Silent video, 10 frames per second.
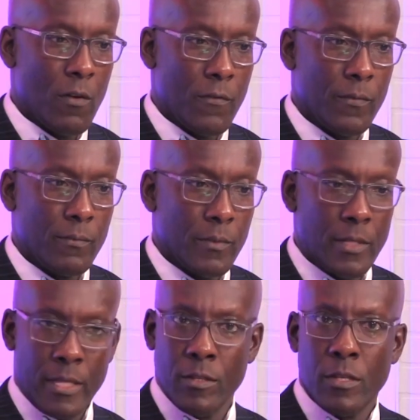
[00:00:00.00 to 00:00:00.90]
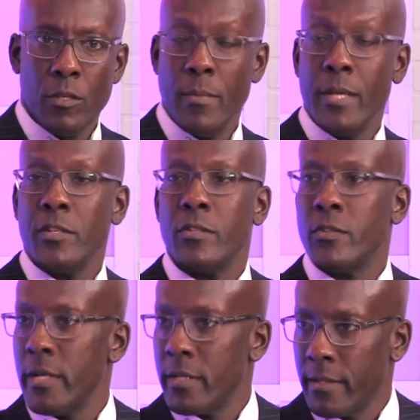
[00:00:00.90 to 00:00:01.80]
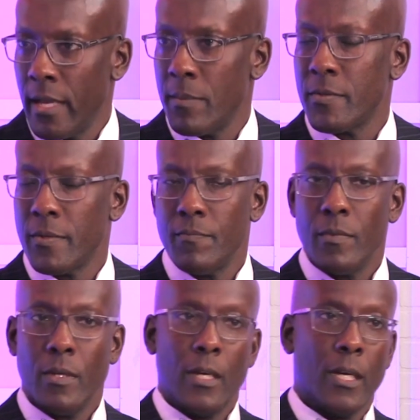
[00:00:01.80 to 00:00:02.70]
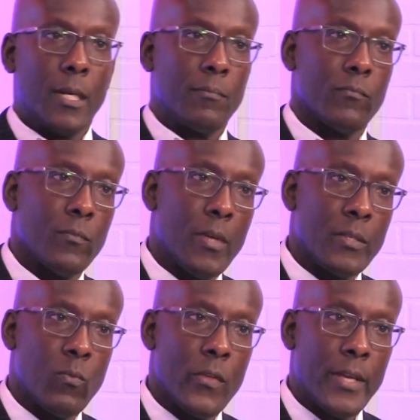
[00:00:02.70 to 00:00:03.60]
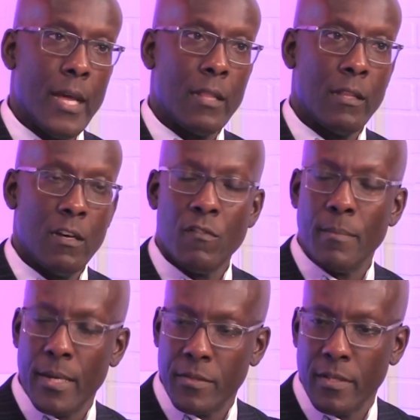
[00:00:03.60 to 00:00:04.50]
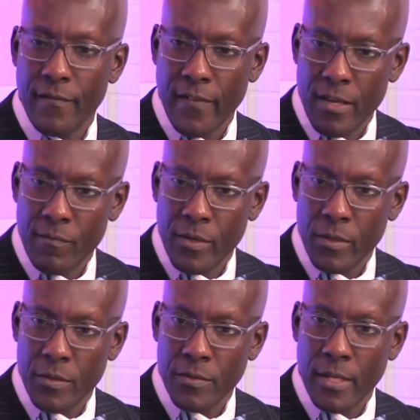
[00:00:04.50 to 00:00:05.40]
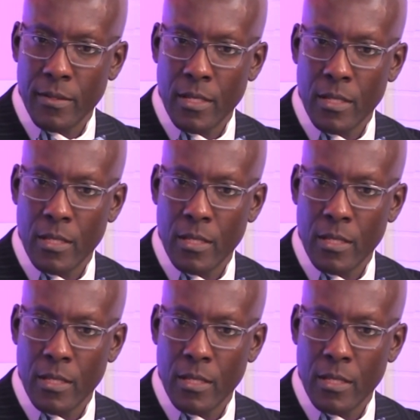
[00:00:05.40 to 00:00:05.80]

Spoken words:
off. And you mentioned streetscapes. That's one thing I love about the City of Hapeville is that